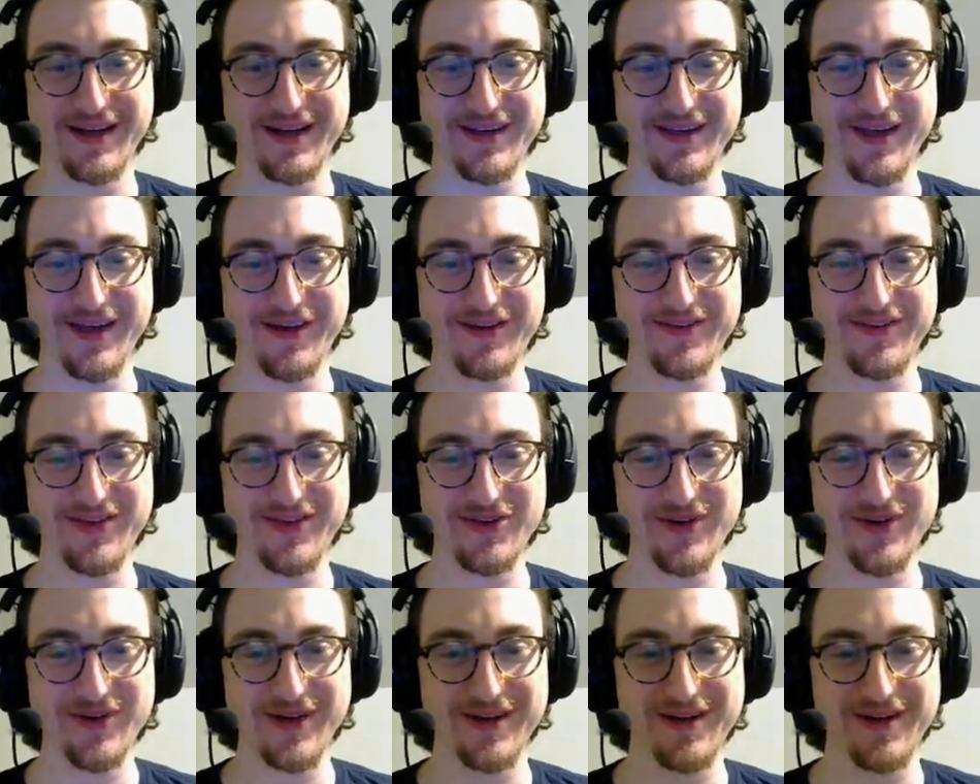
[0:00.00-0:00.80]
guarantee
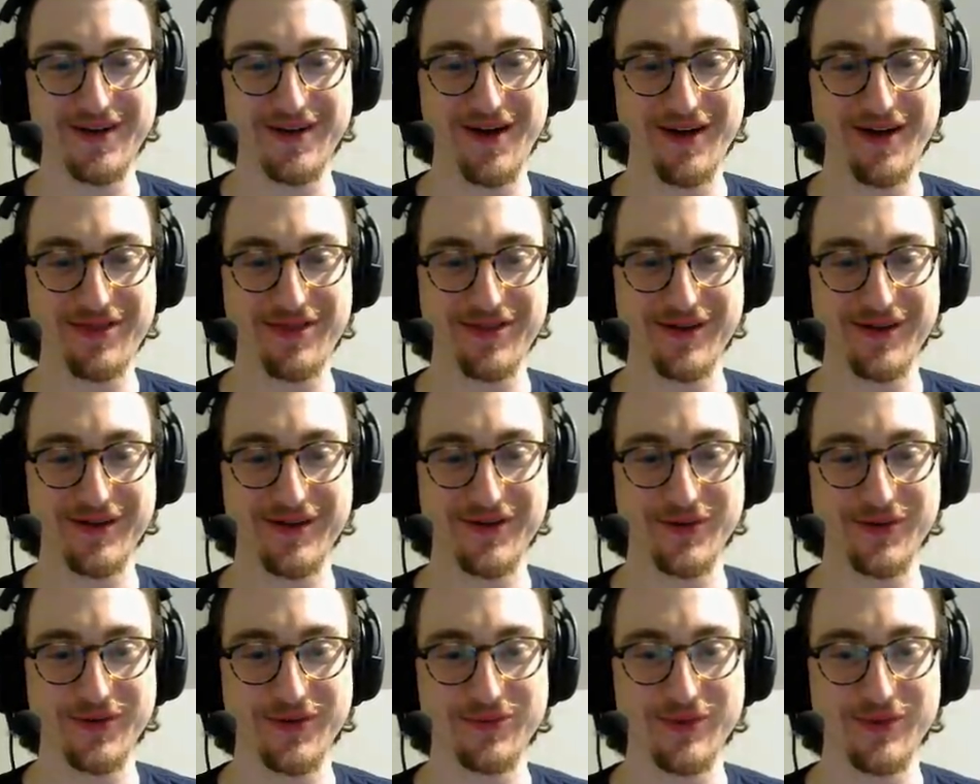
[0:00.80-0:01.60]
you had nothing to
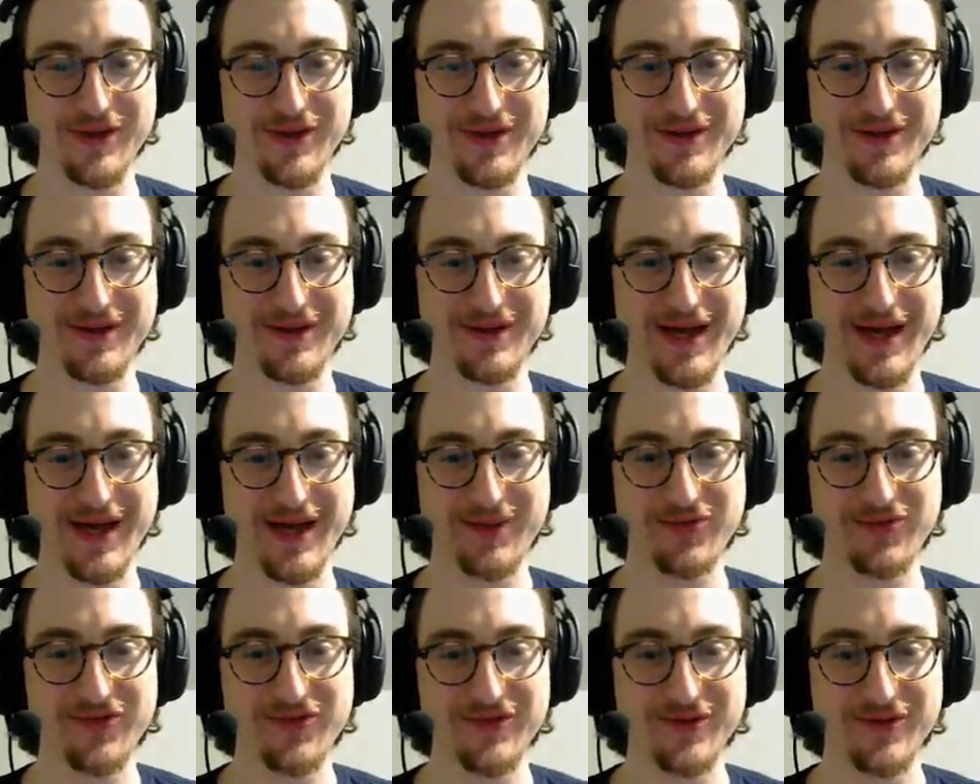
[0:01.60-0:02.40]
do with me.
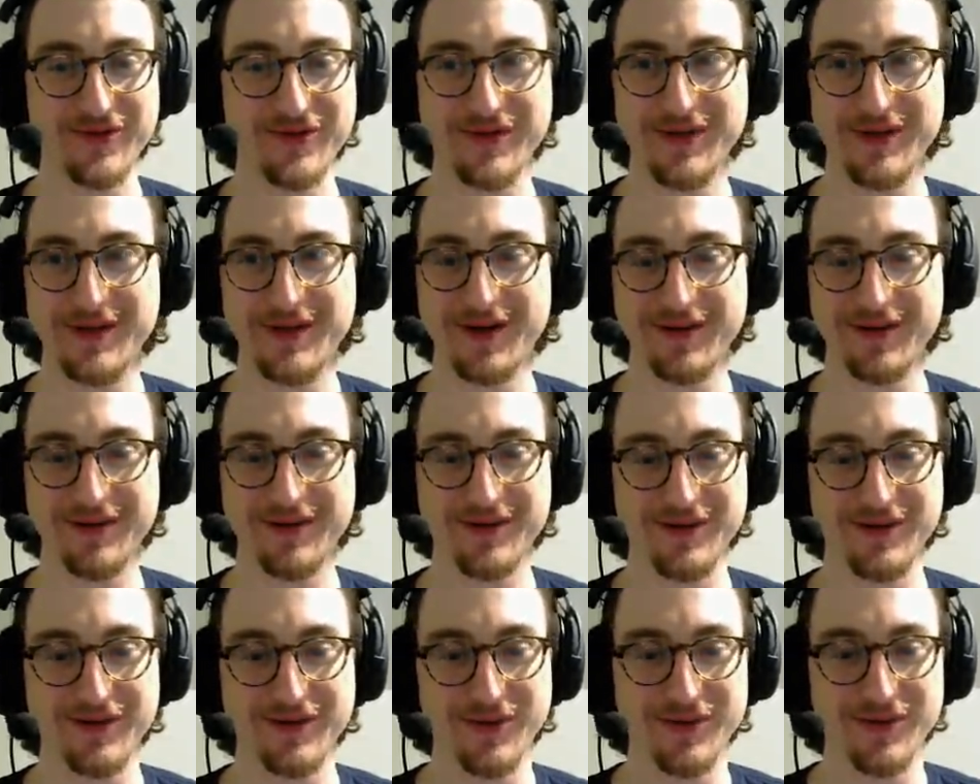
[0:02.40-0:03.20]
Absolutely nothing
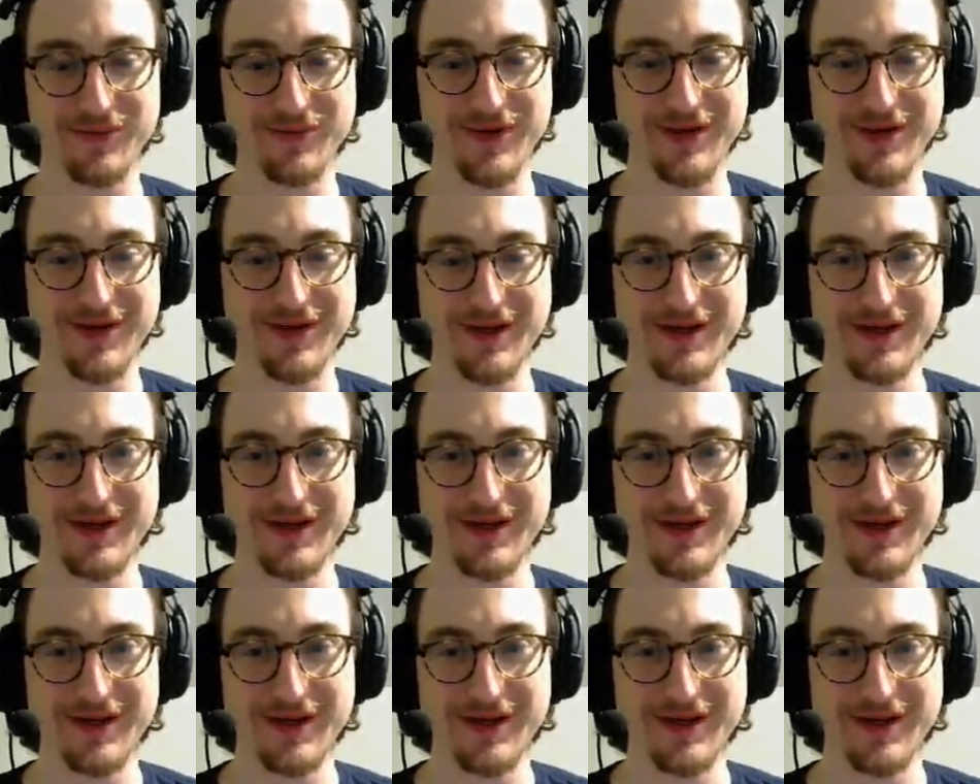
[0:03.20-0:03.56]
to do with me.